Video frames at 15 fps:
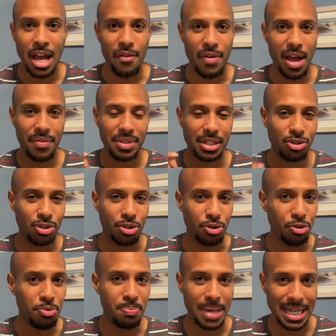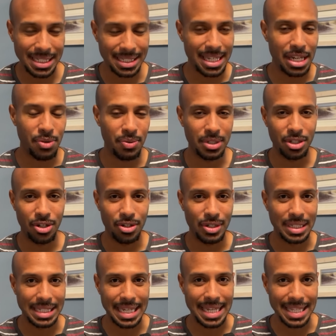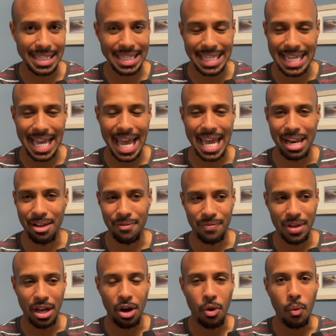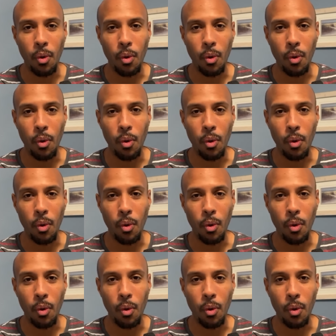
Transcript: of having the two best kick returners in the NFL,